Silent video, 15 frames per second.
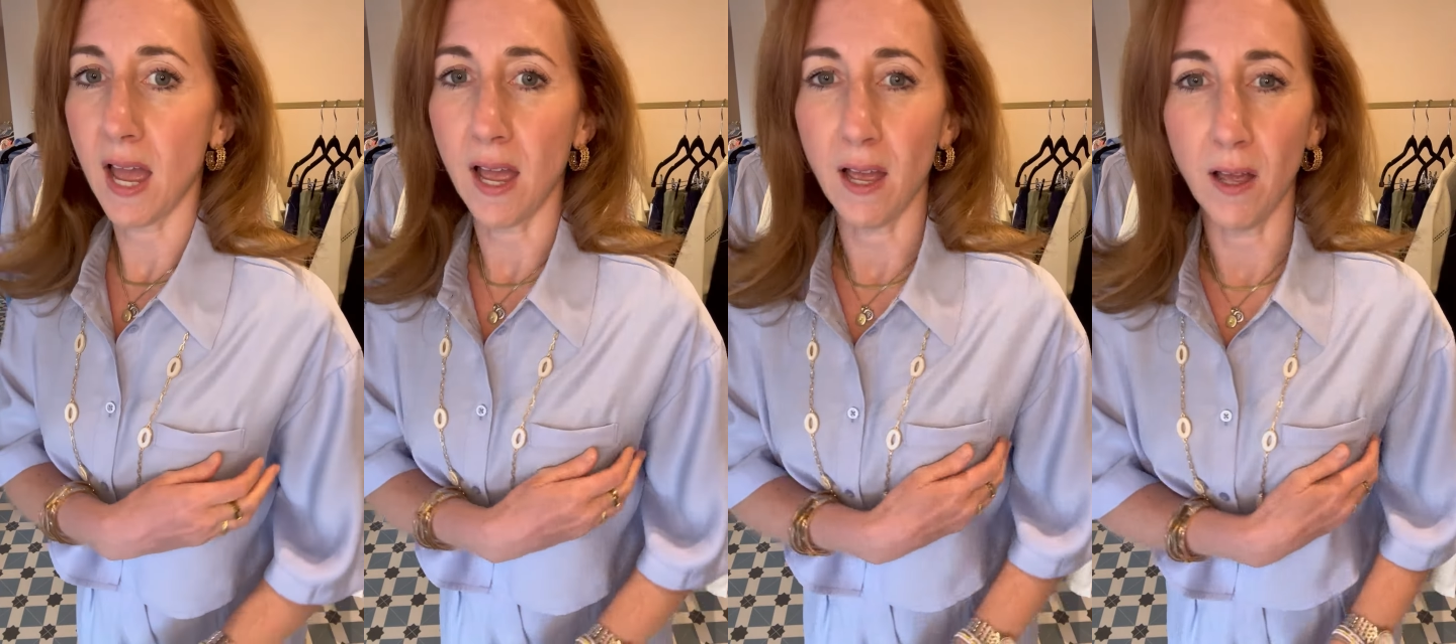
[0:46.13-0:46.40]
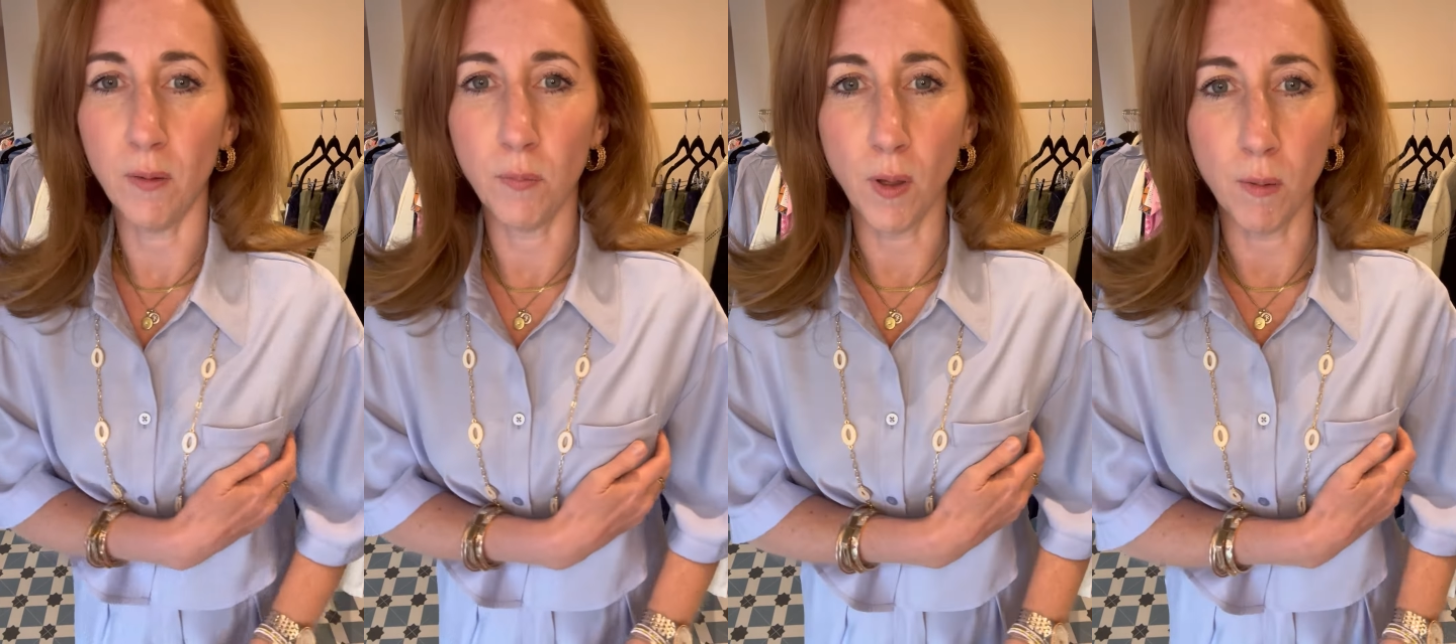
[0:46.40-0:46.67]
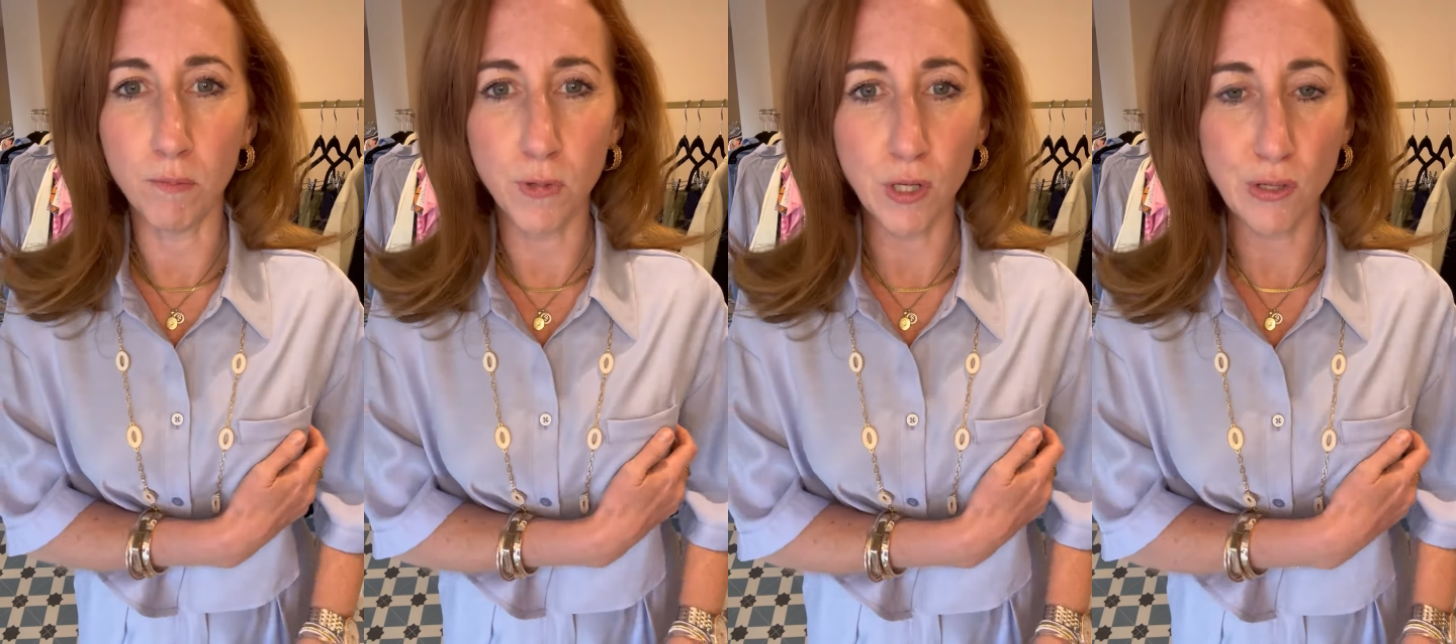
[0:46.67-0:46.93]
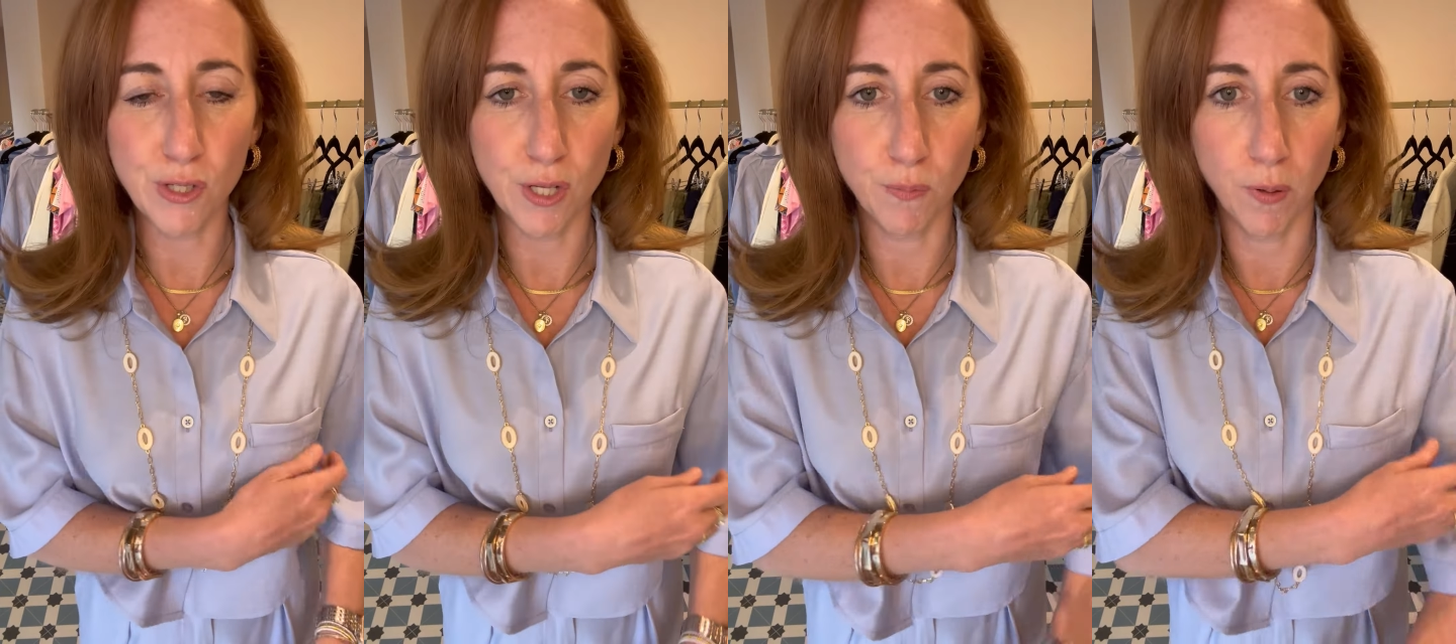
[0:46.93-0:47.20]
a
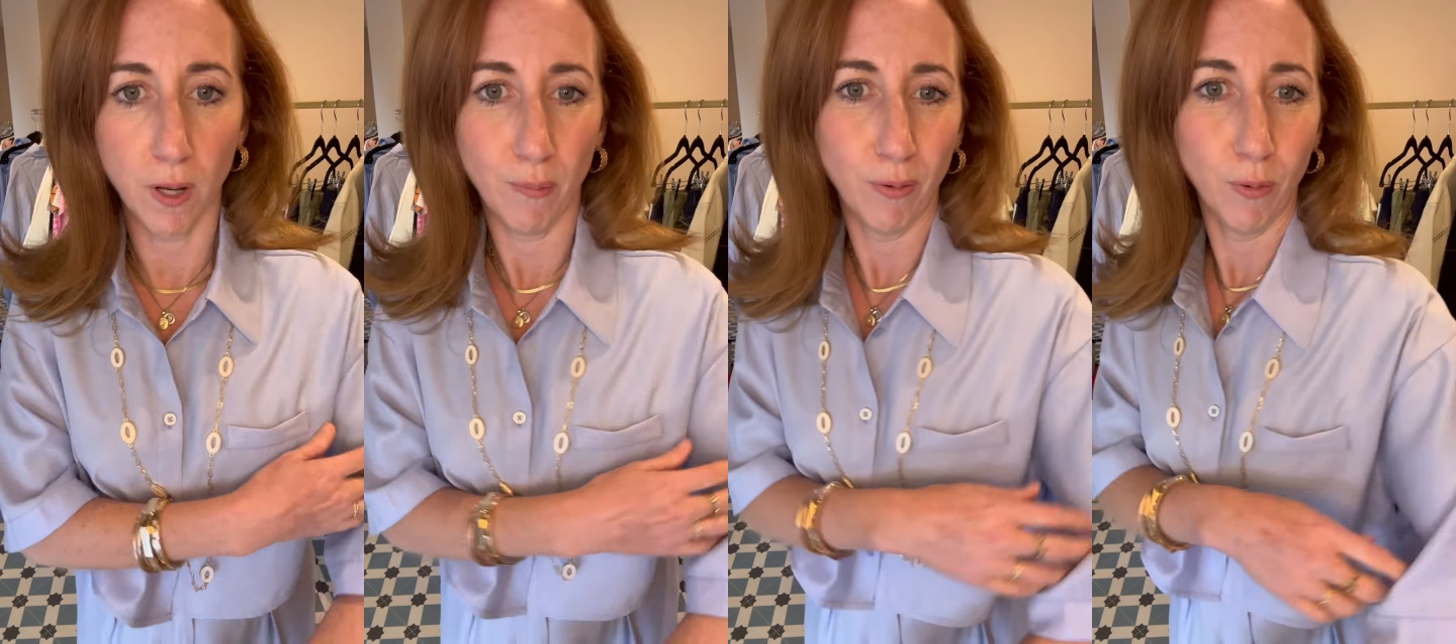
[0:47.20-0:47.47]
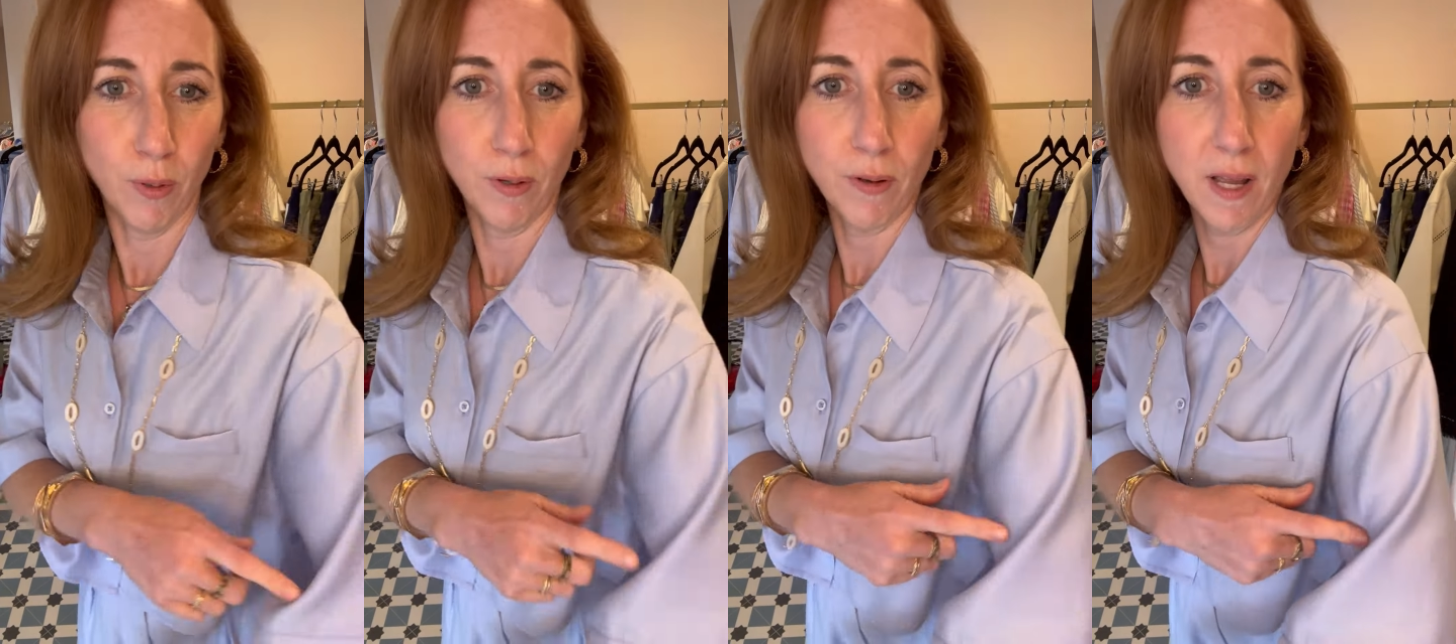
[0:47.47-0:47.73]
muted purple.